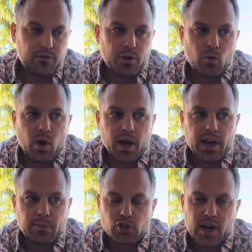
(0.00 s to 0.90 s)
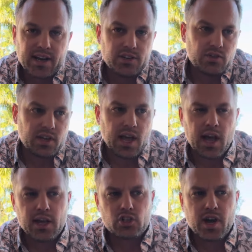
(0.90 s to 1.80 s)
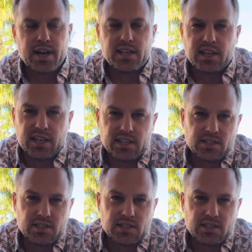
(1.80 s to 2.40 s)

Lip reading: for one, I'm trying to get